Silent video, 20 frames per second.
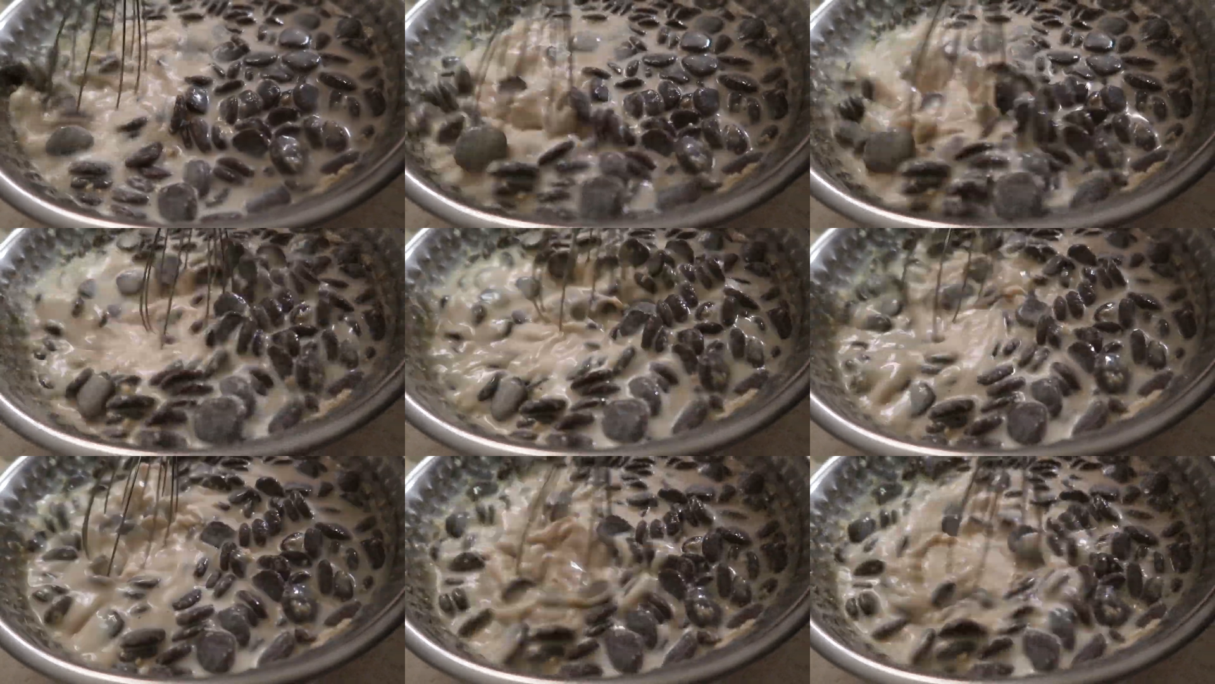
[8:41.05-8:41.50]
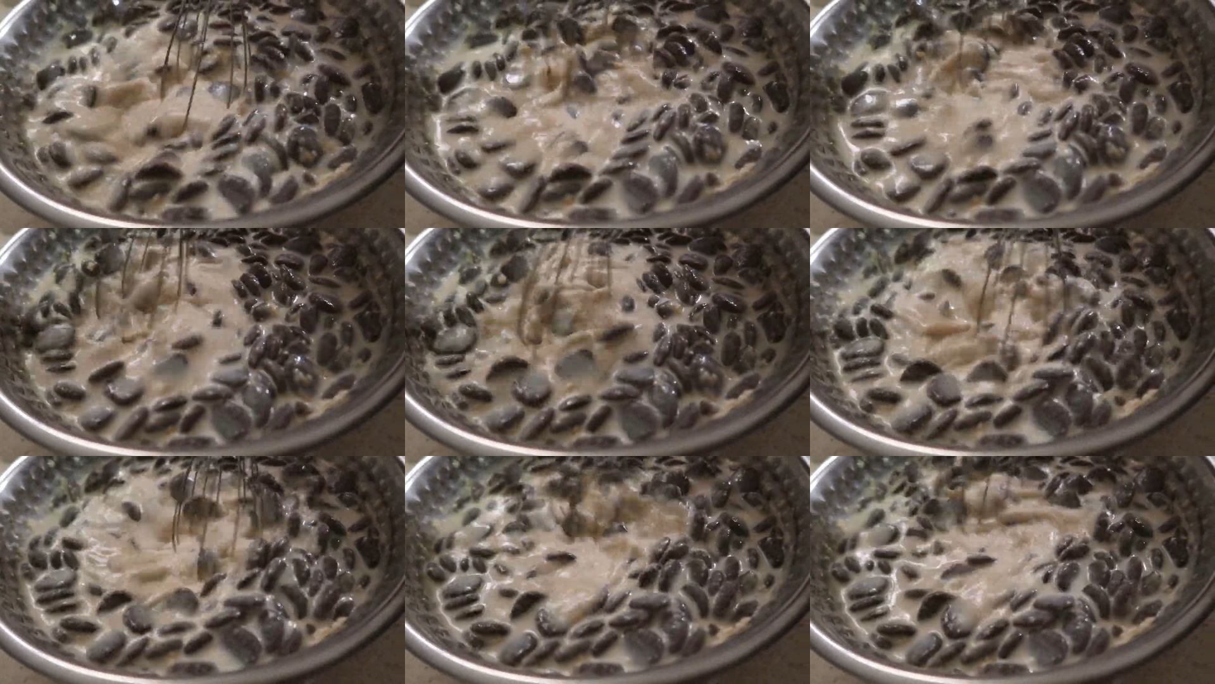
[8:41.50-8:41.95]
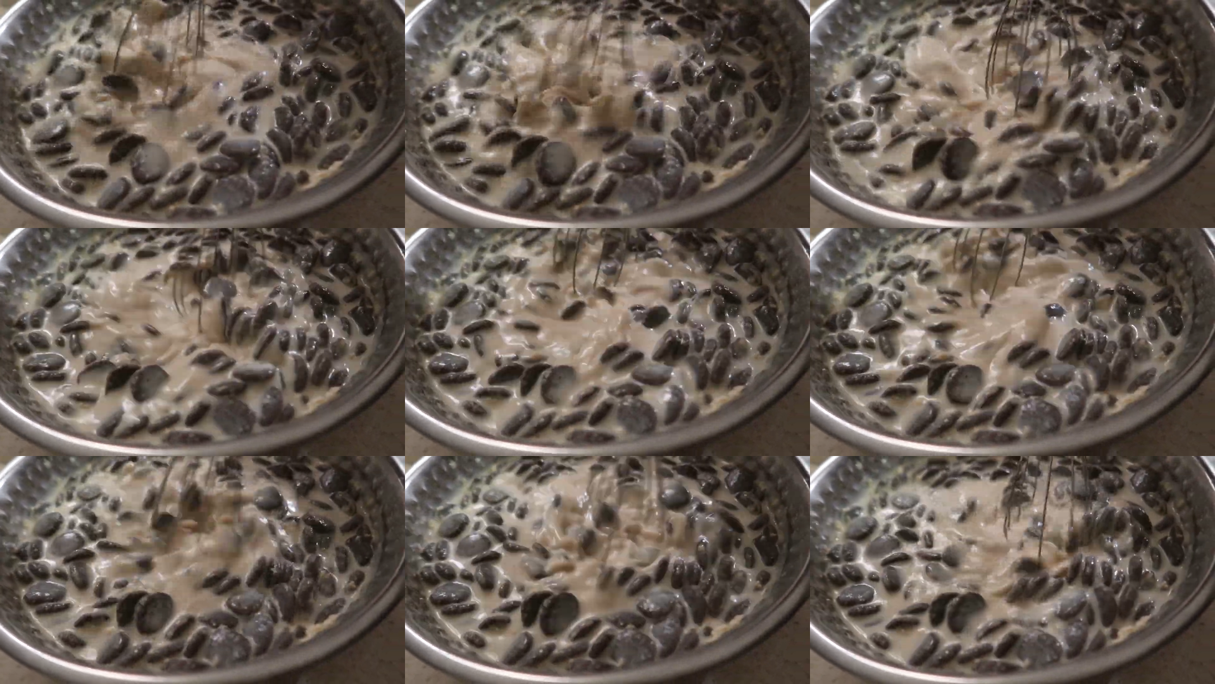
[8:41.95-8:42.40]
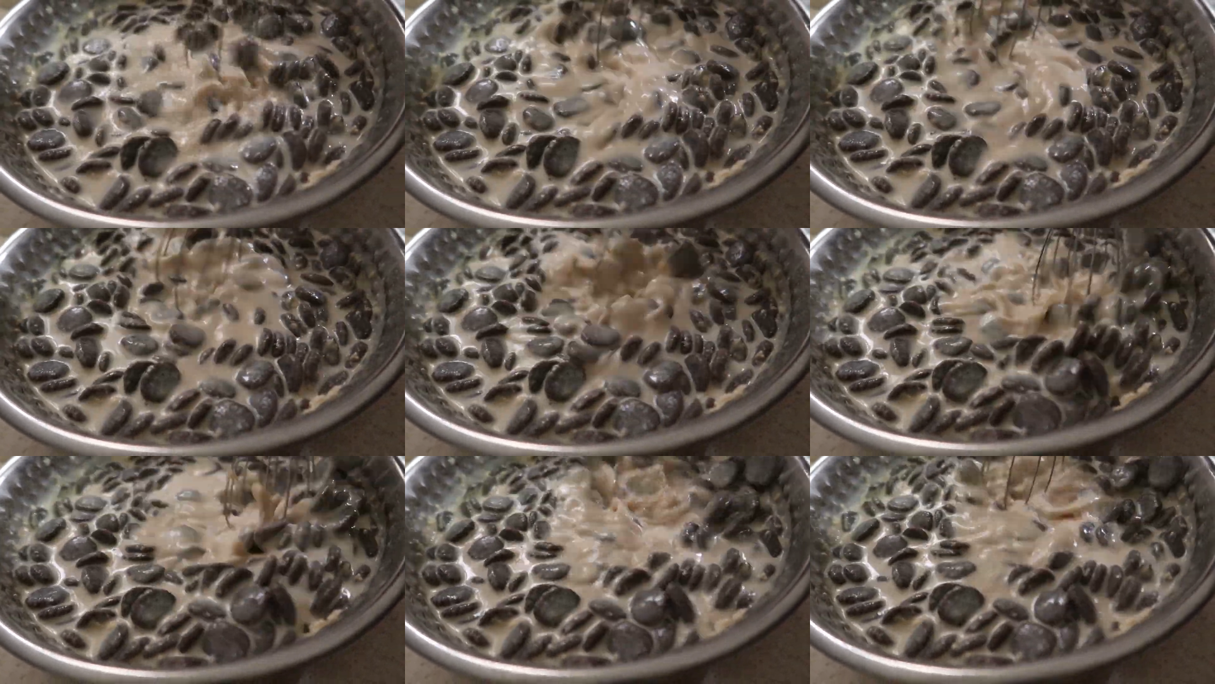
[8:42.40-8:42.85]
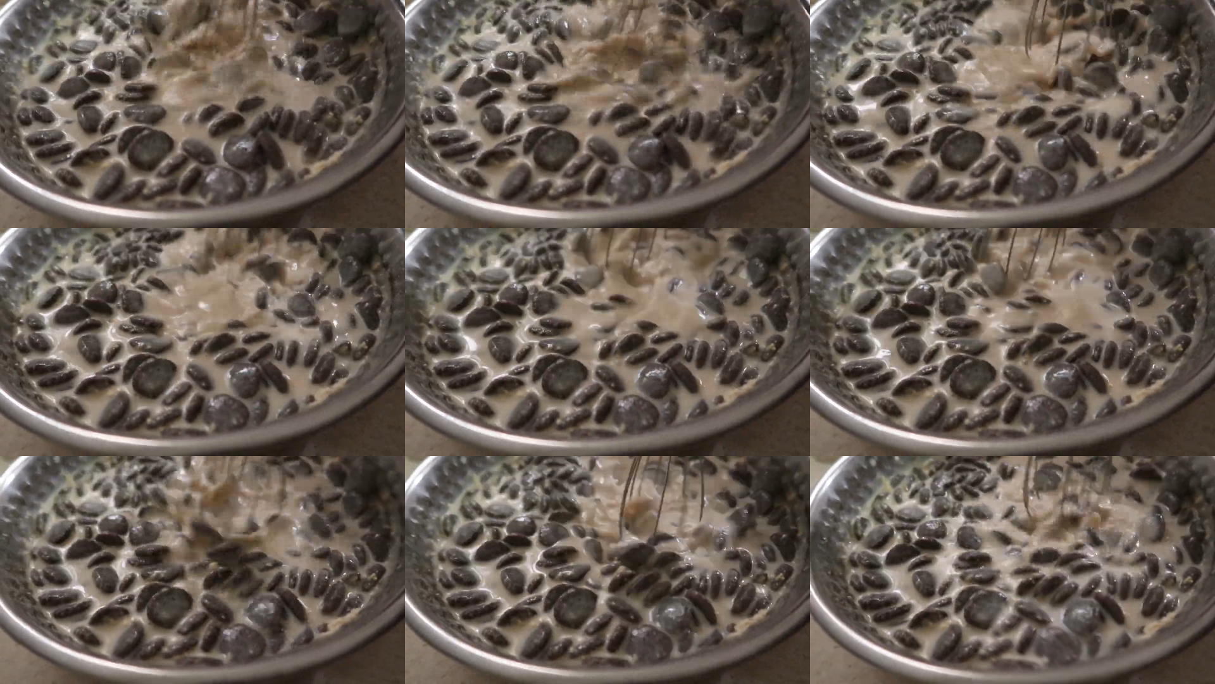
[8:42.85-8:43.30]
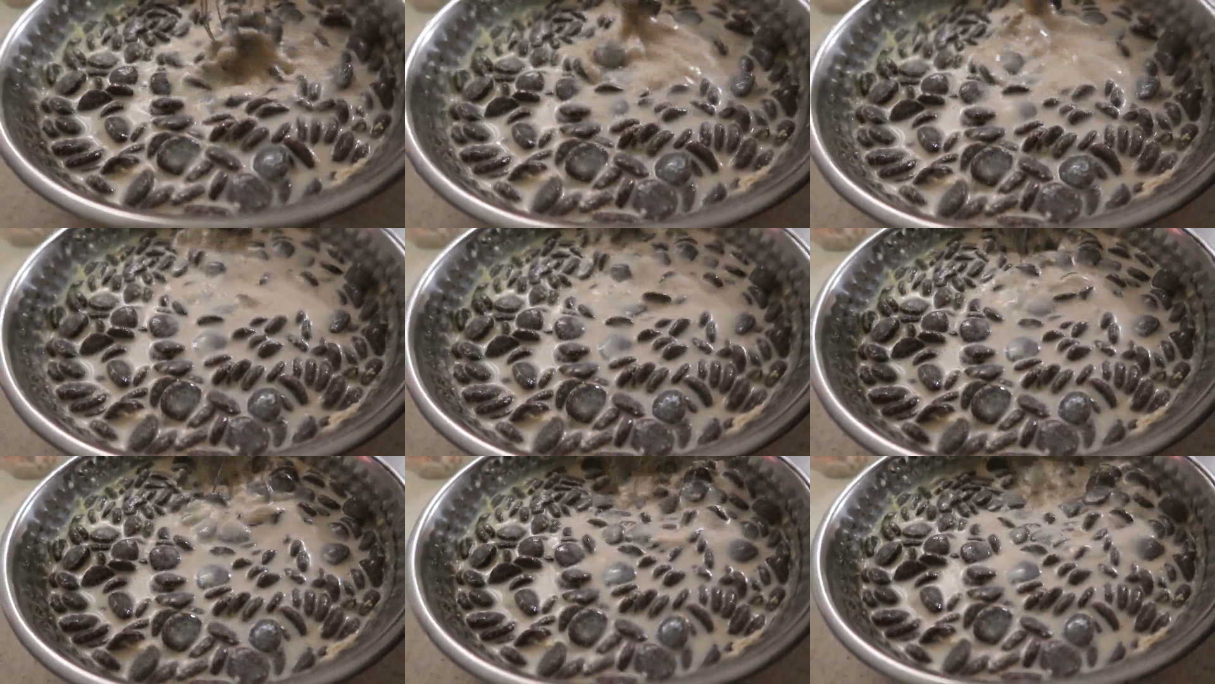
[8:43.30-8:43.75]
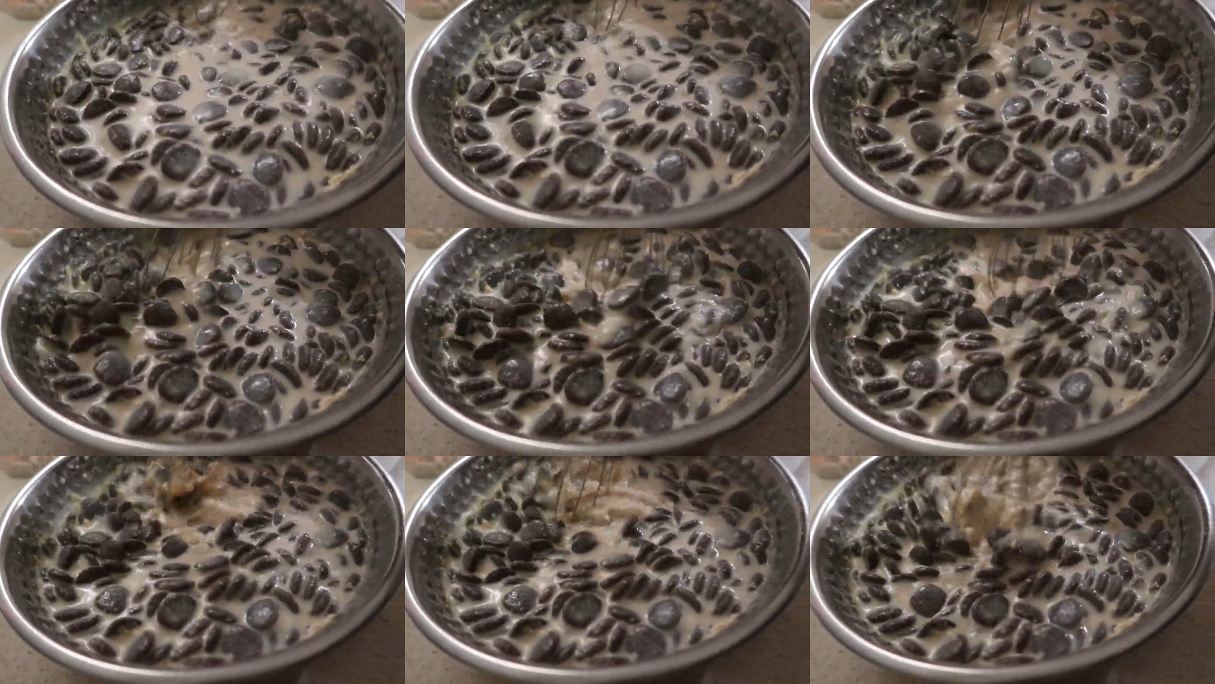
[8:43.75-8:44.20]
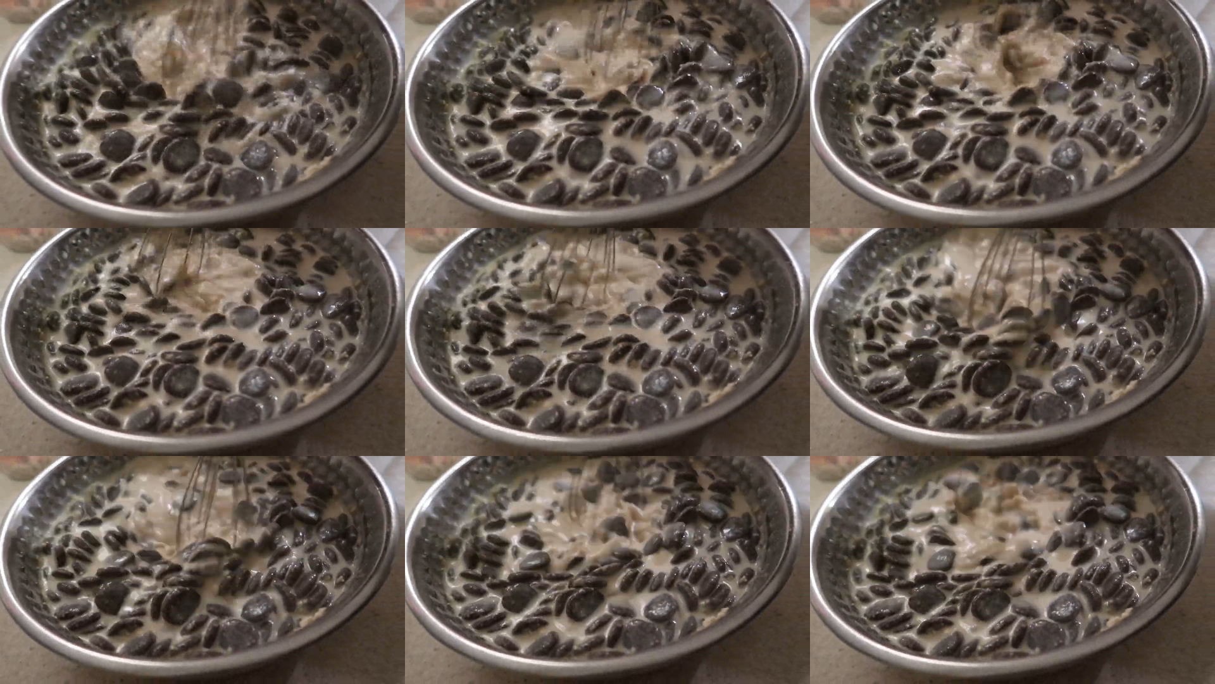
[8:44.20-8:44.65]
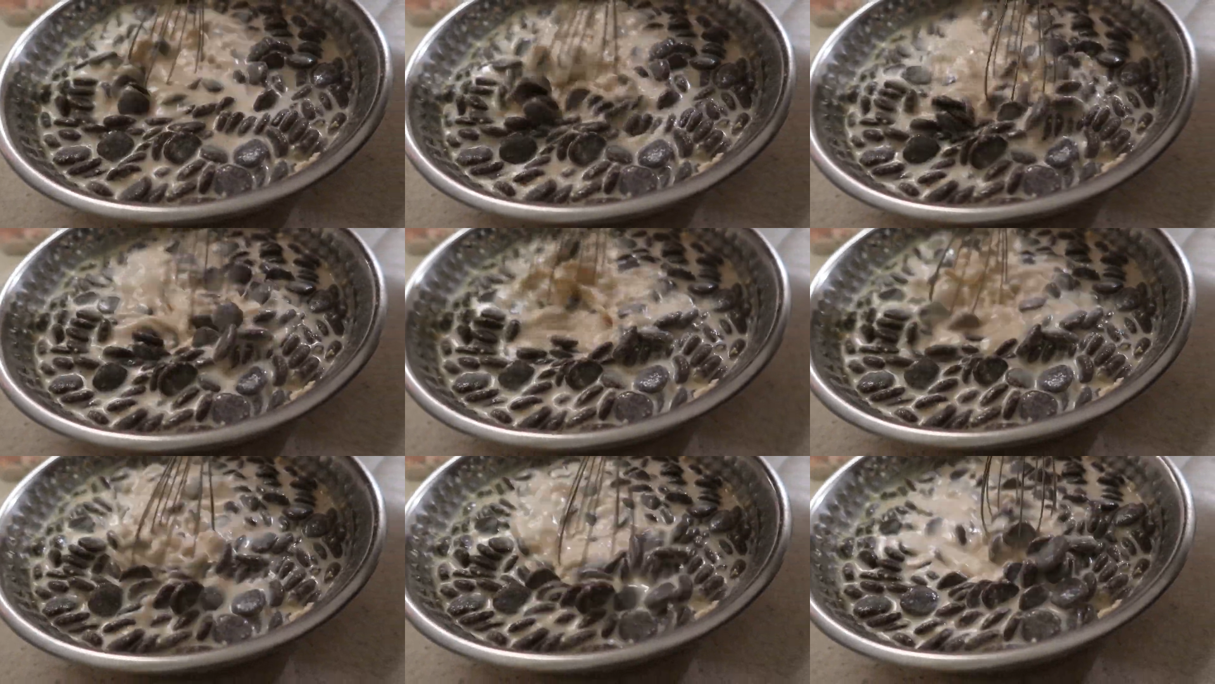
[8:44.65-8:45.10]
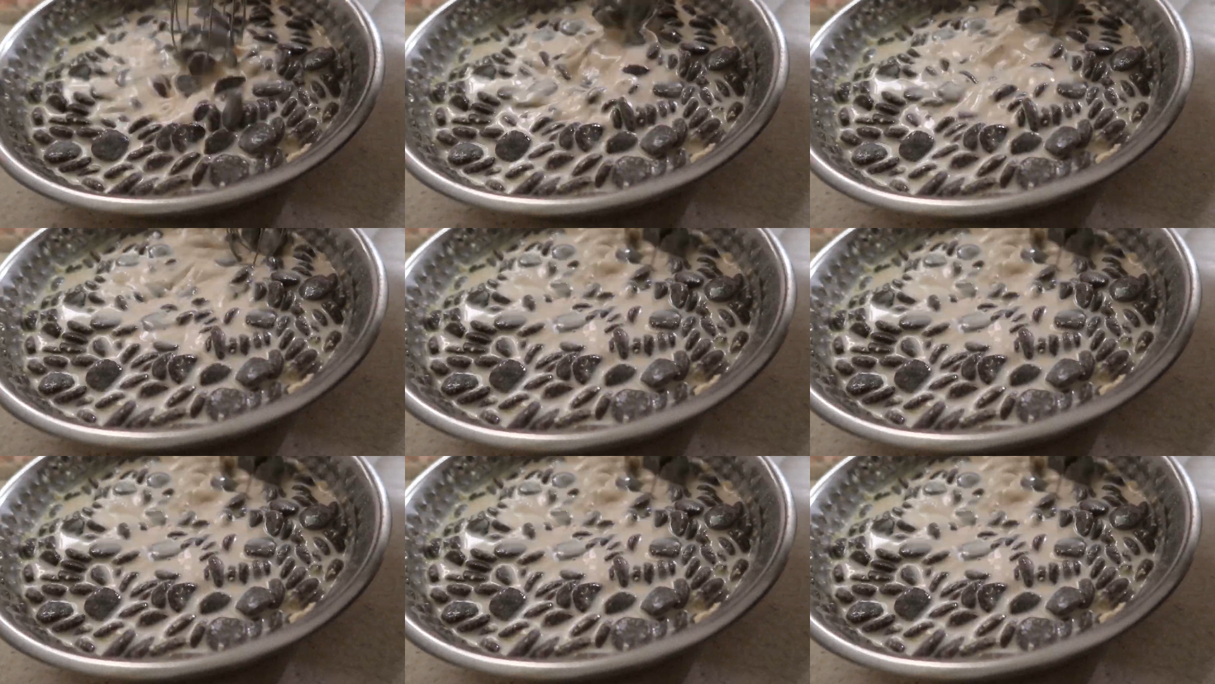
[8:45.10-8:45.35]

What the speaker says: No face is visible, so there are no lips to read.